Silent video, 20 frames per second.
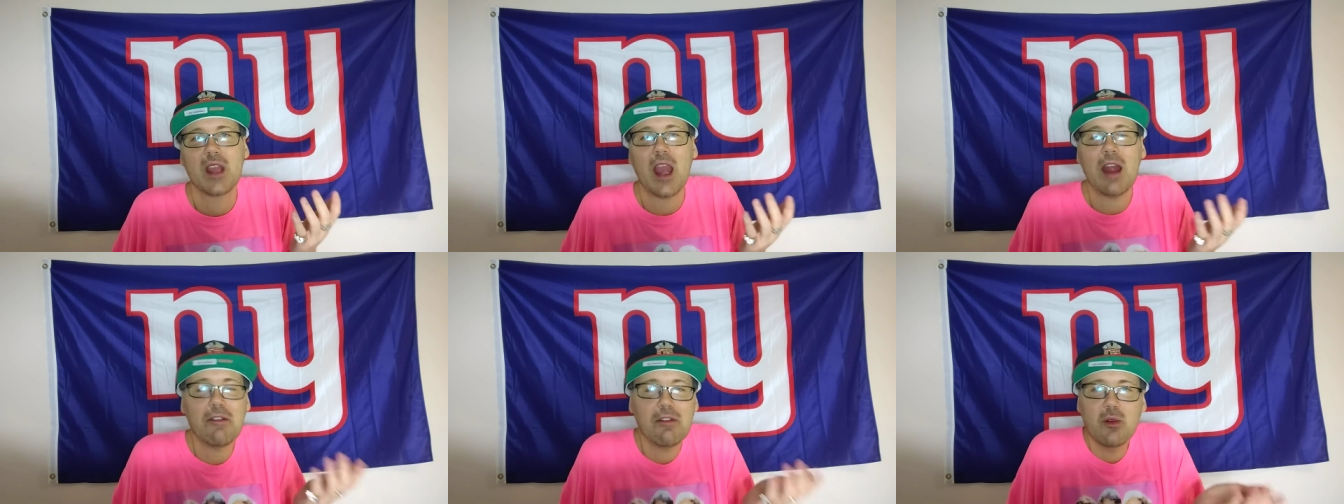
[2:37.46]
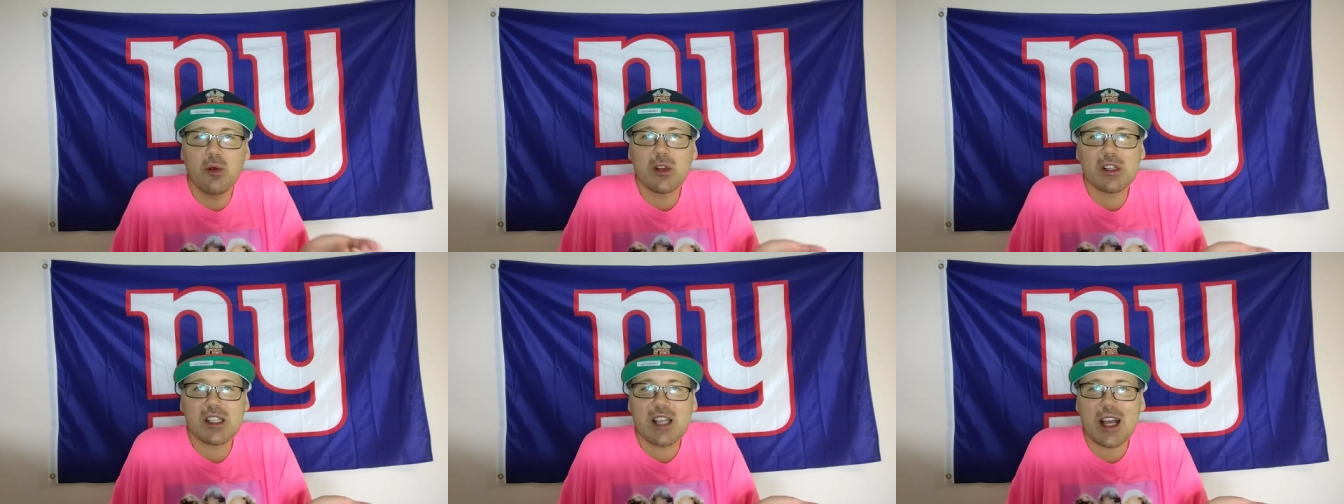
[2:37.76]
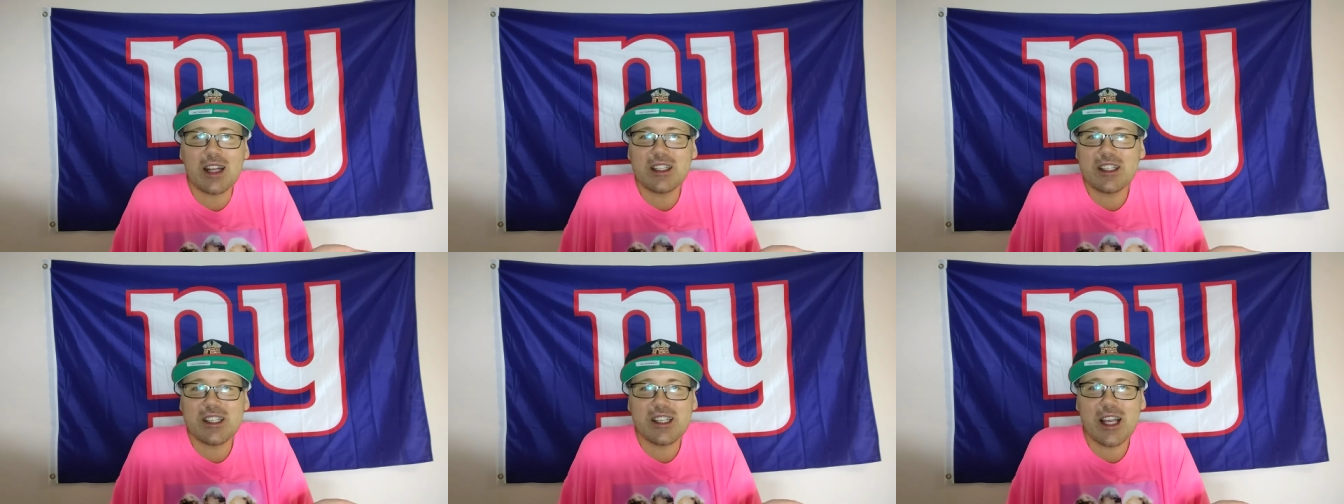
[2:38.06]
everyone's
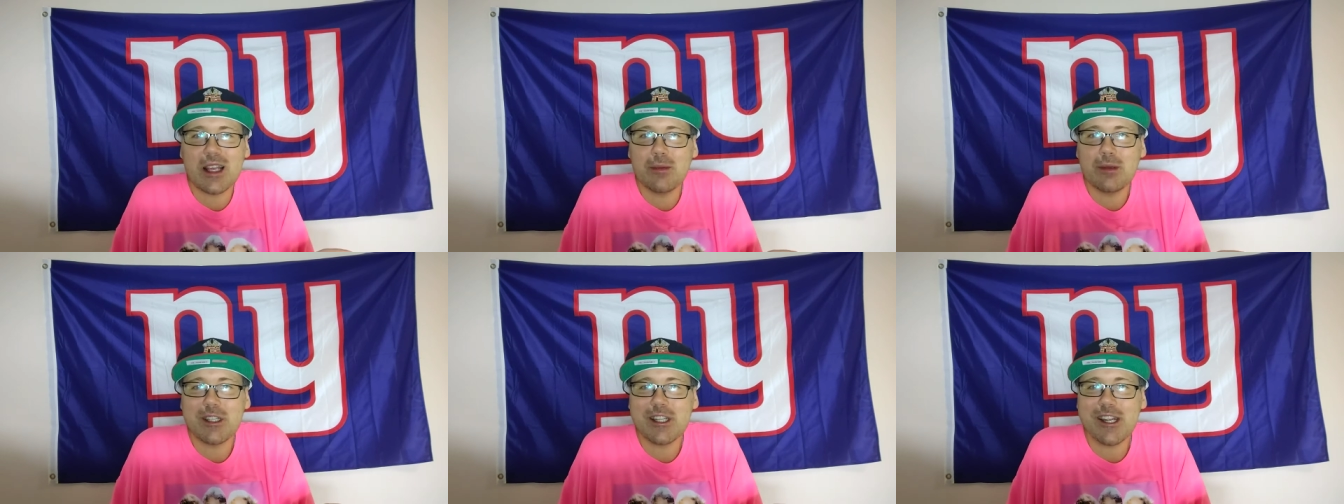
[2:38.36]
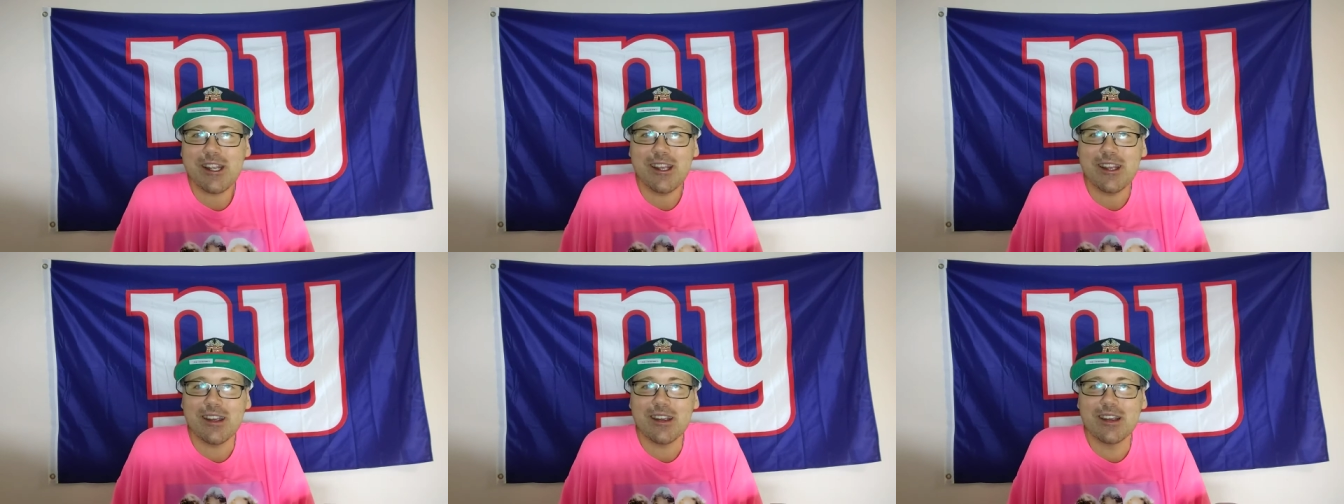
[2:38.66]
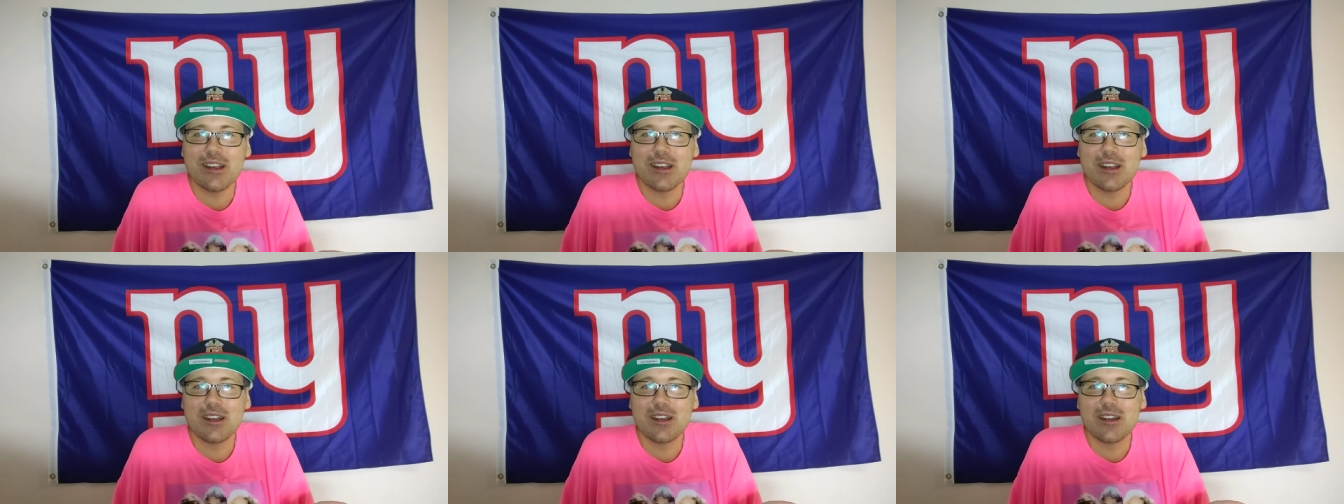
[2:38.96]
got the same shit.
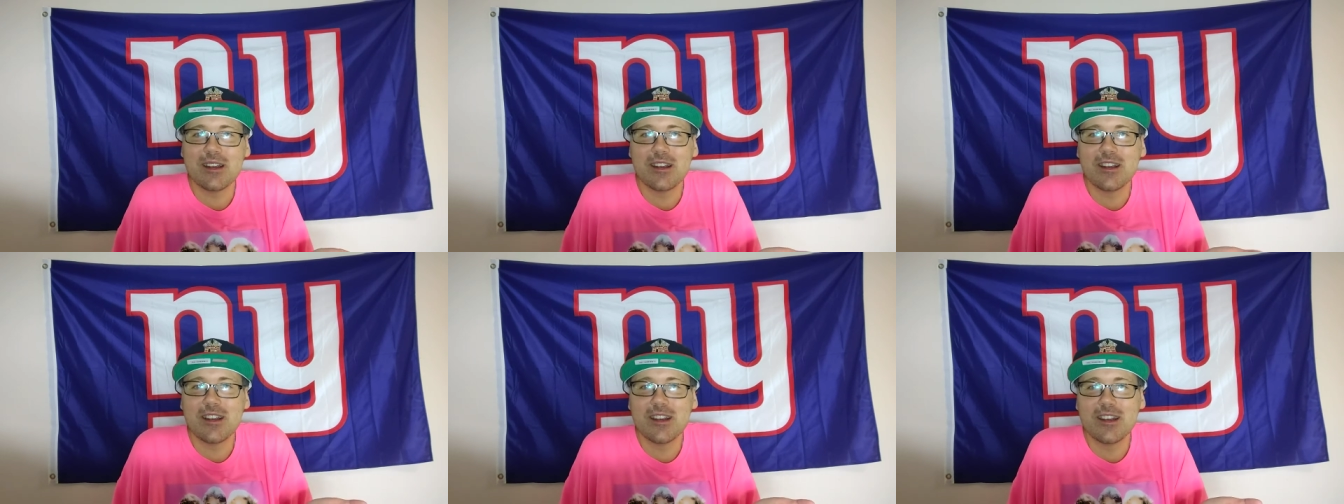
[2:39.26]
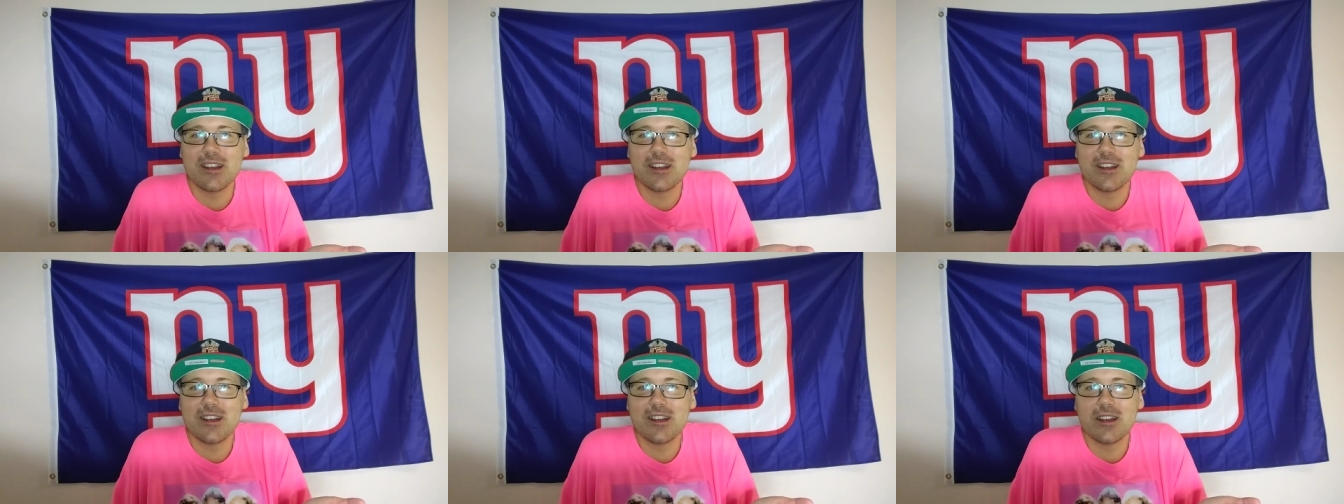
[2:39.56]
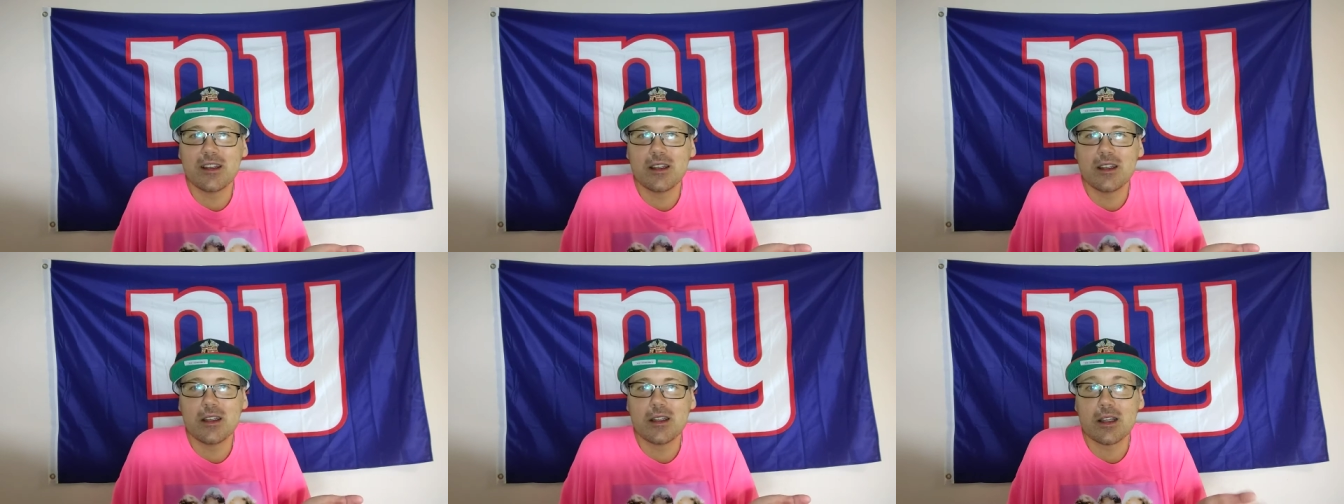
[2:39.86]

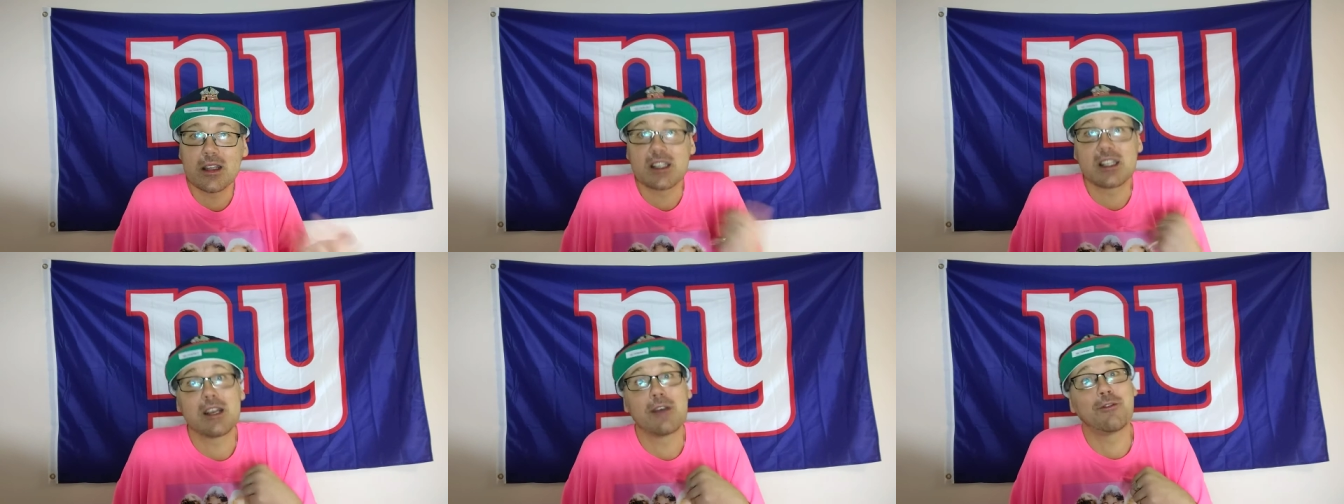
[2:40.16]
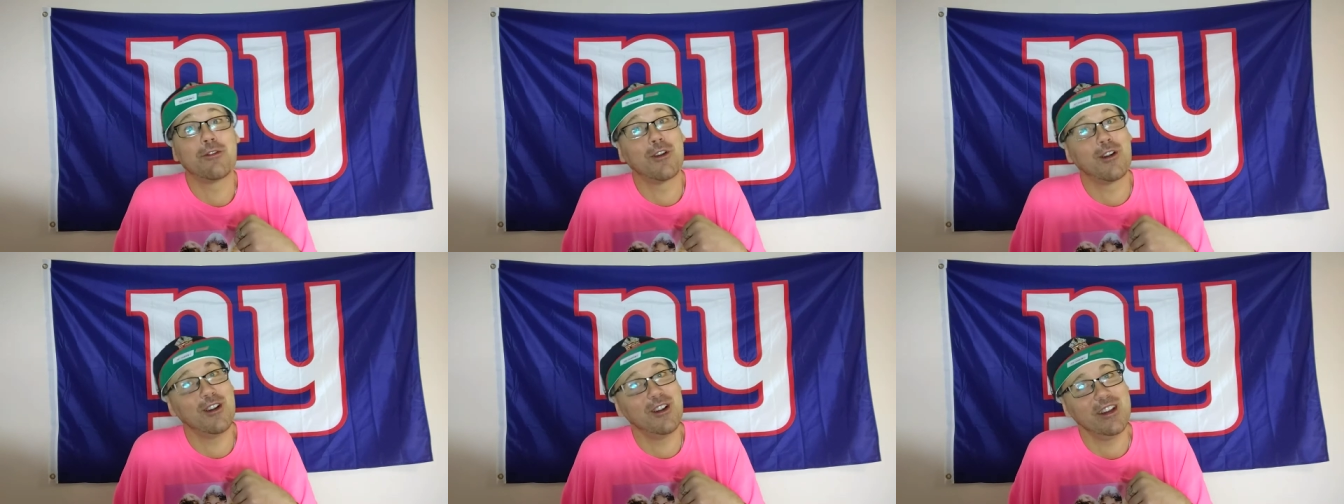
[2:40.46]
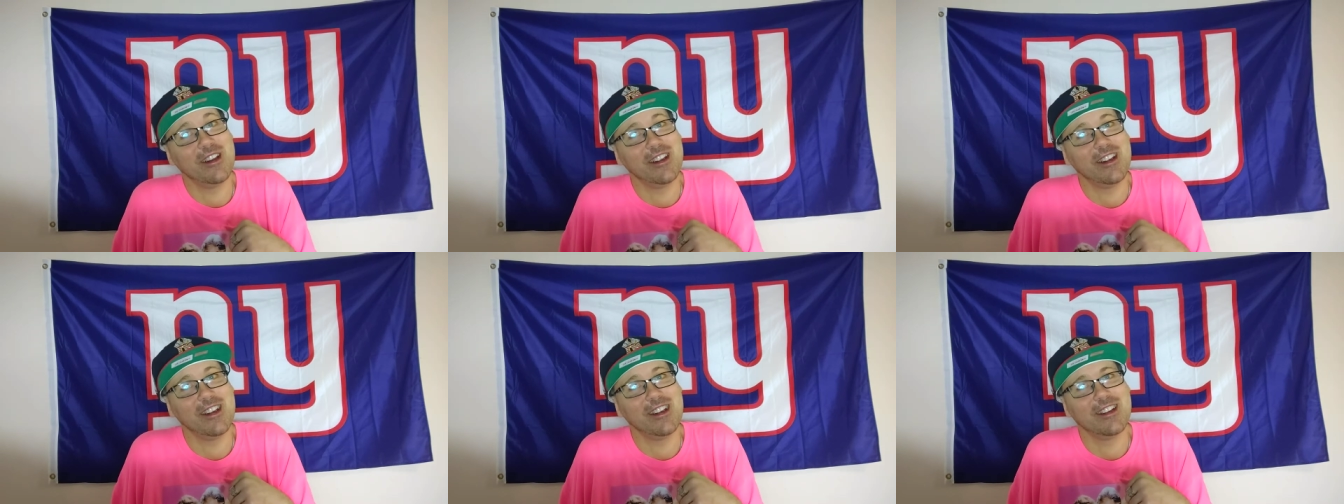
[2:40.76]
Except for Ernie,